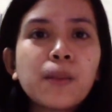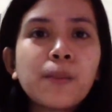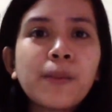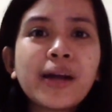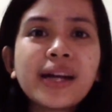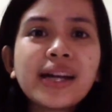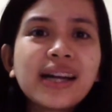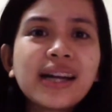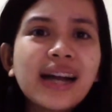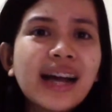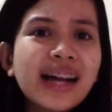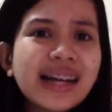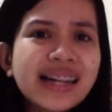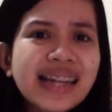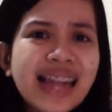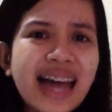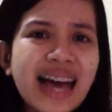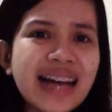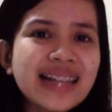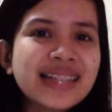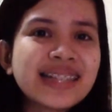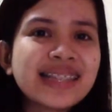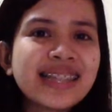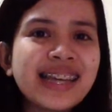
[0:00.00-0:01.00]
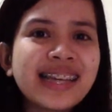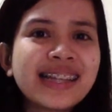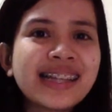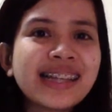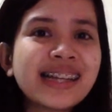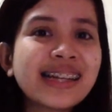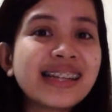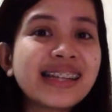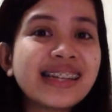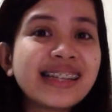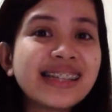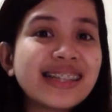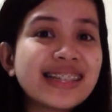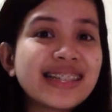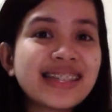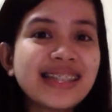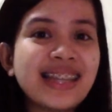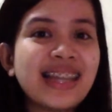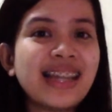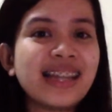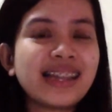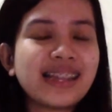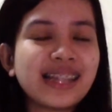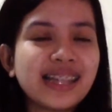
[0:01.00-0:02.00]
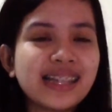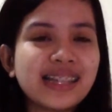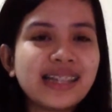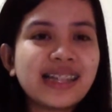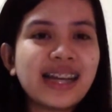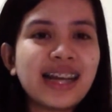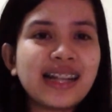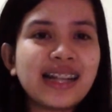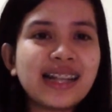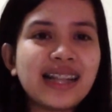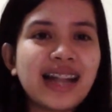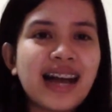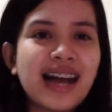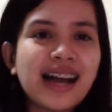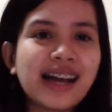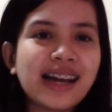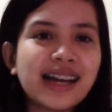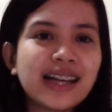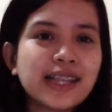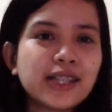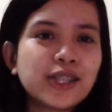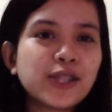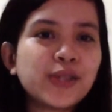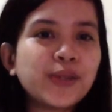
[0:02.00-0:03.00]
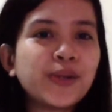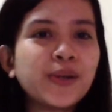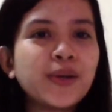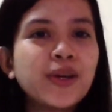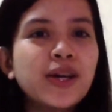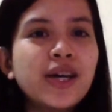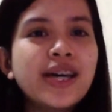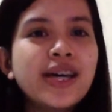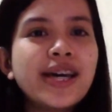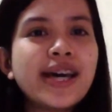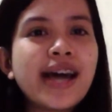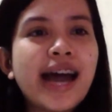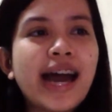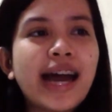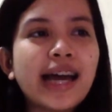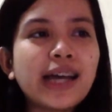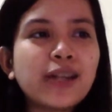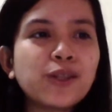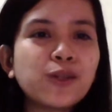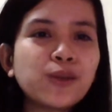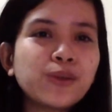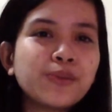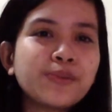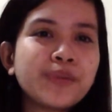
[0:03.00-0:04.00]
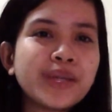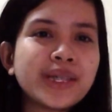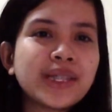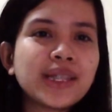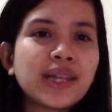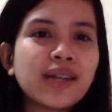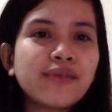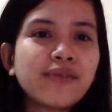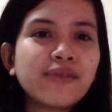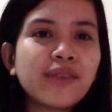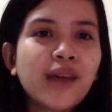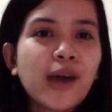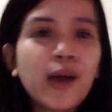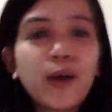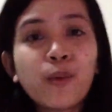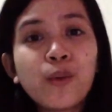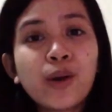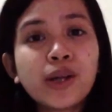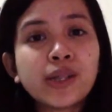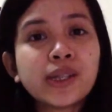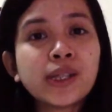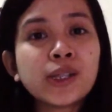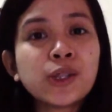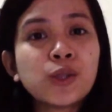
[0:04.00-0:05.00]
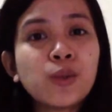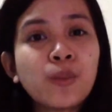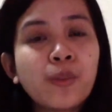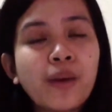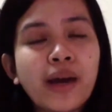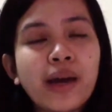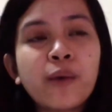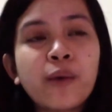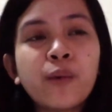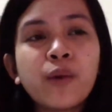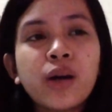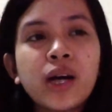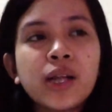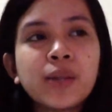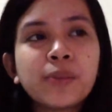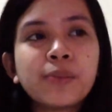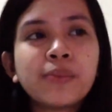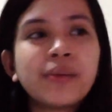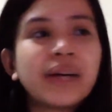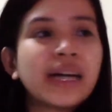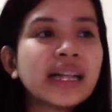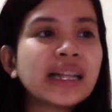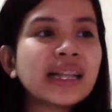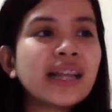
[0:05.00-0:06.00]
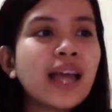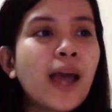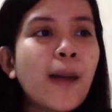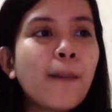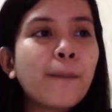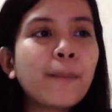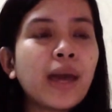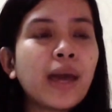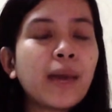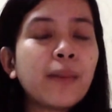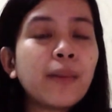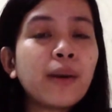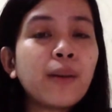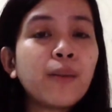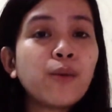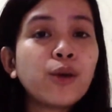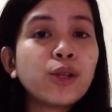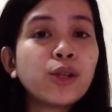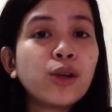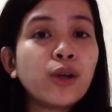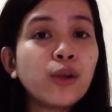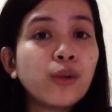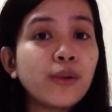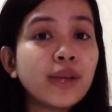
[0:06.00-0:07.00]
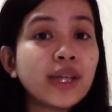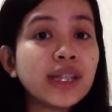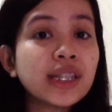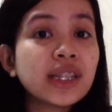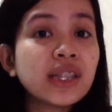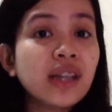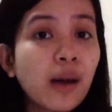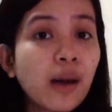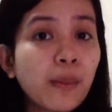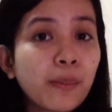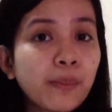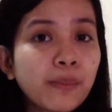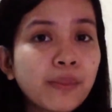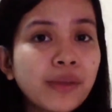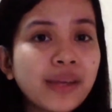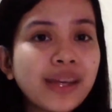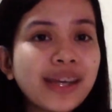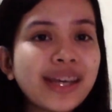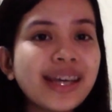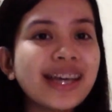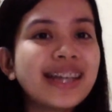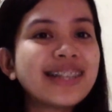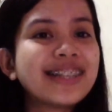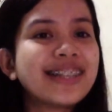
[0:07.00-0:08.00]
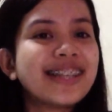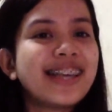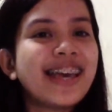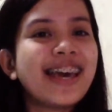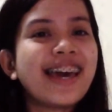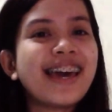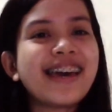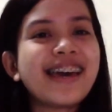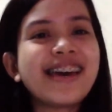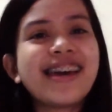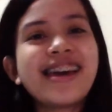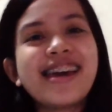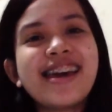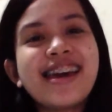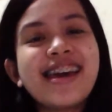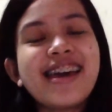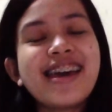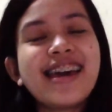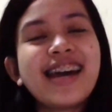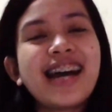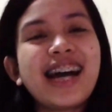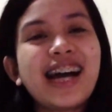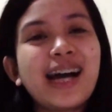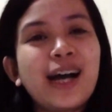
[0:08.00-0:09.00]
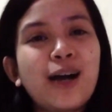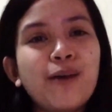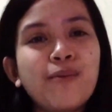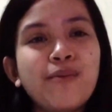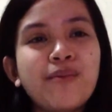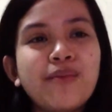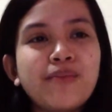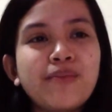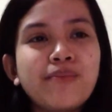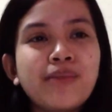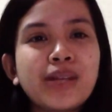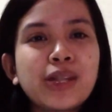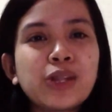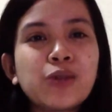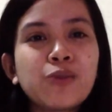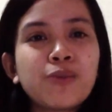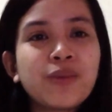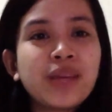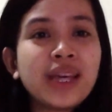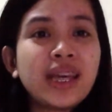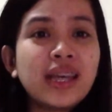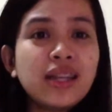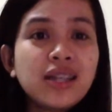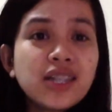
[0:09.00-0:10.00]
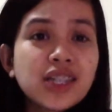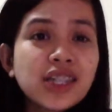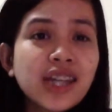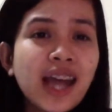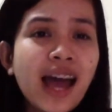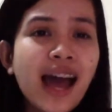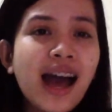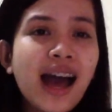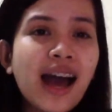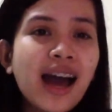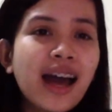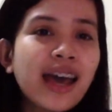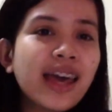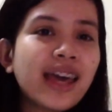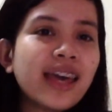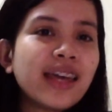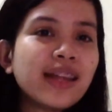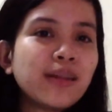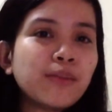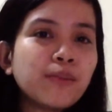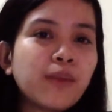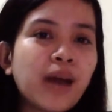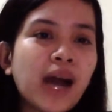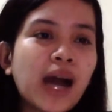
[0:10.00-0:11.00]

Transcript: parang ang classy and ang linis nila tignan lagi. So, I told myself na I wanted to buy one, but my mom would always stop me kasi madumihin siya and